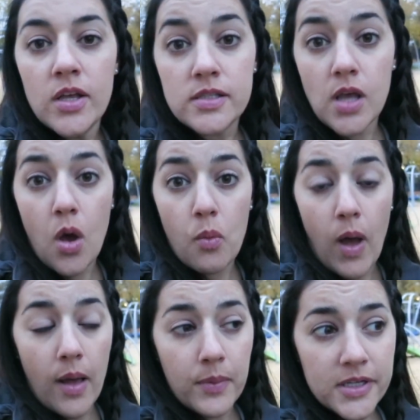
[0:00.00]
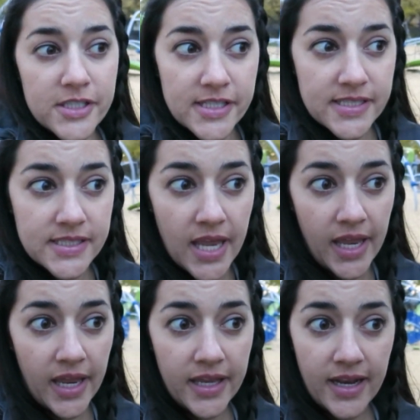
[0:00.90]
So while we're just
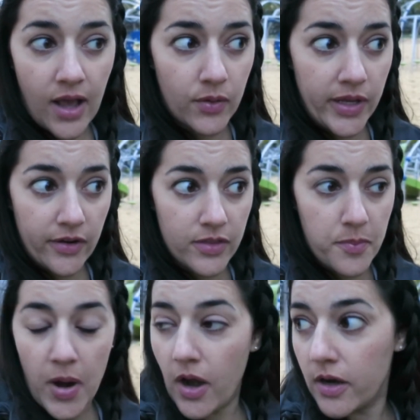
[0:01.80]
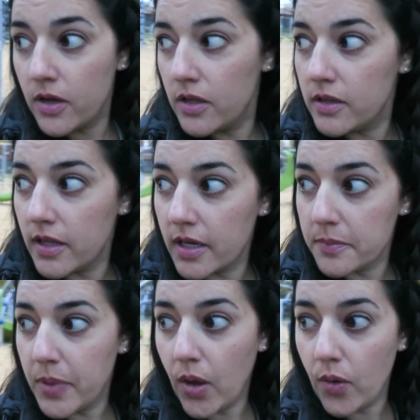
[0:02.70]
hanging out here in the park,
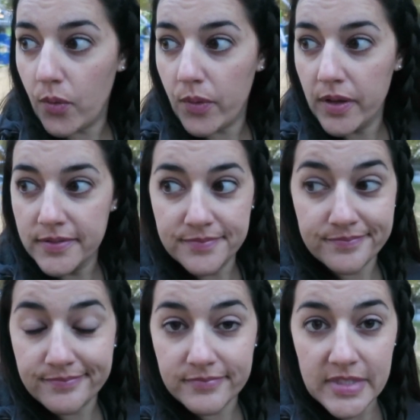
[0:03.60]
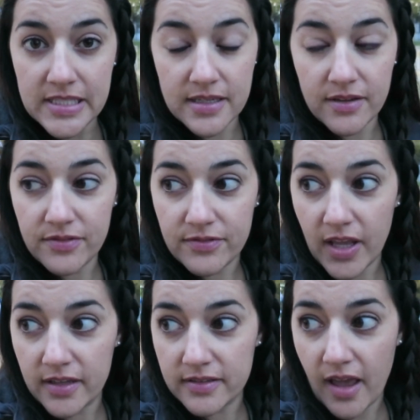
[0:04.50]
letting Poe sniff
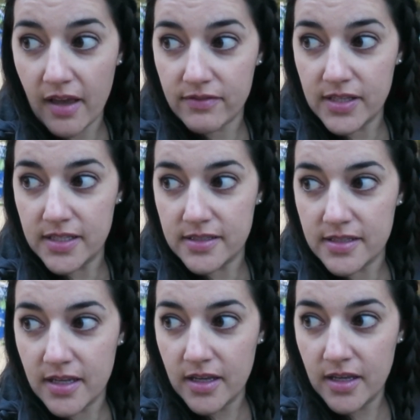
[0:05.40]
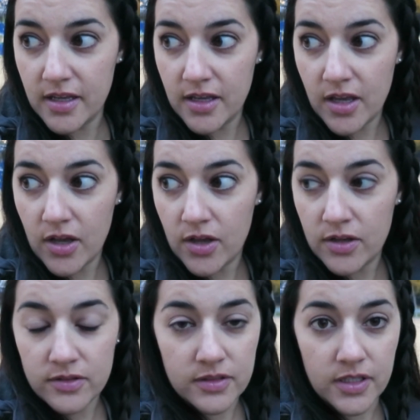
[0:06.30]
and have his,
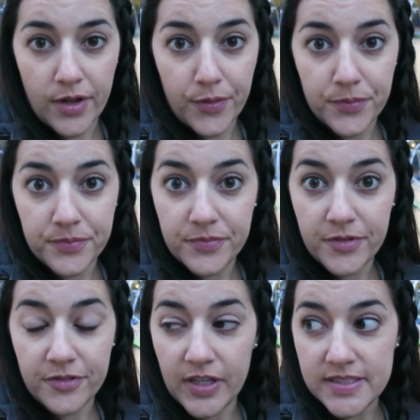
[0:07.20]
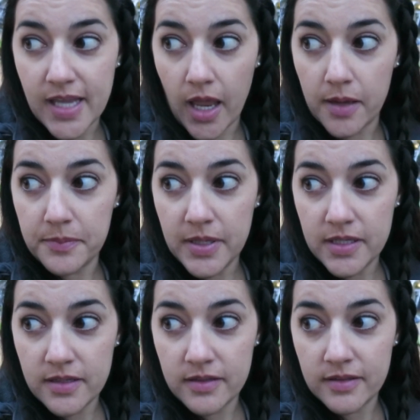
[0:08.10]
you know, fun time
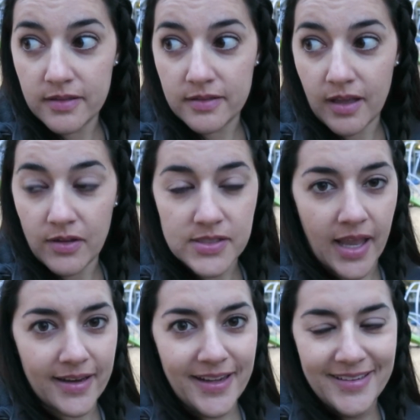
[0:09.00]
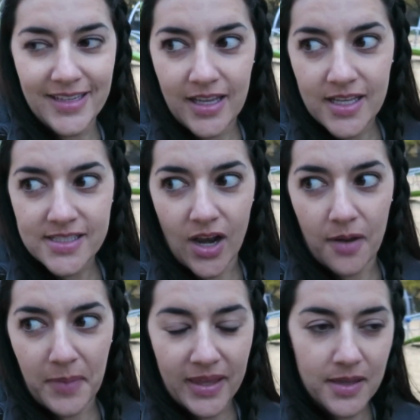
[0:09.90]
outside.
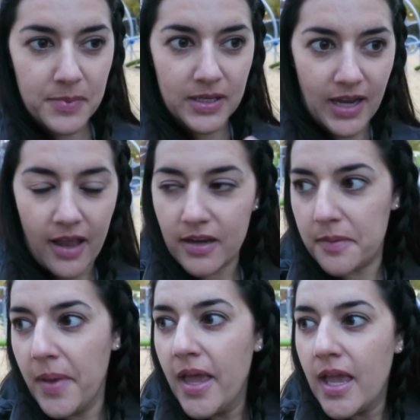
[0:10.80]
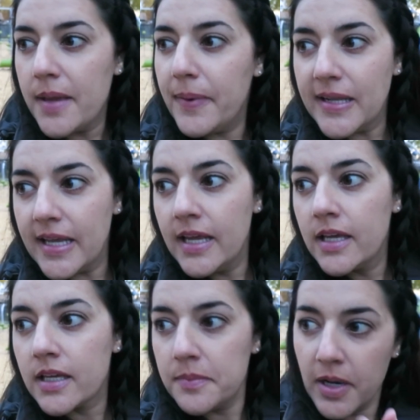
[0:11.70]
Sorry, I'm like keeping an eye on him. Hey buddy,
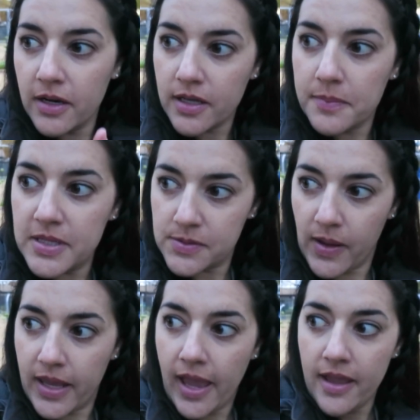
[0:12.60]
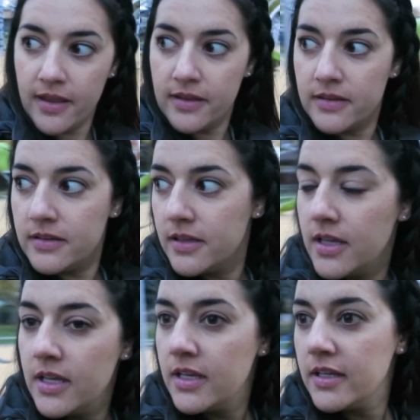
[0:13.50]
come here, come this way, okay?
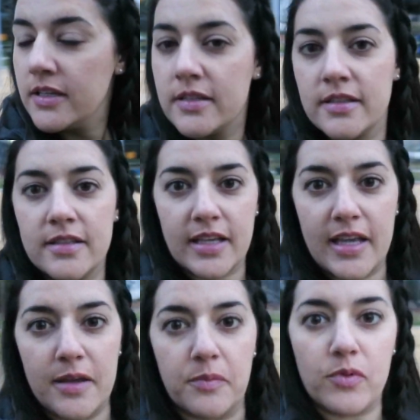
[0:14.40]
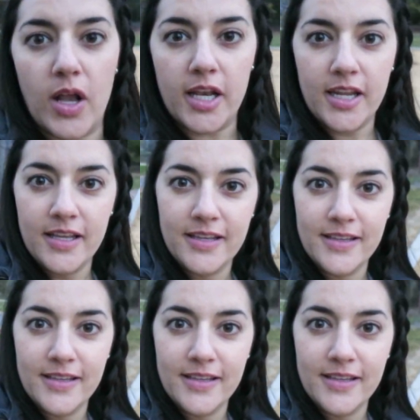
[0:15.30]
Get him run.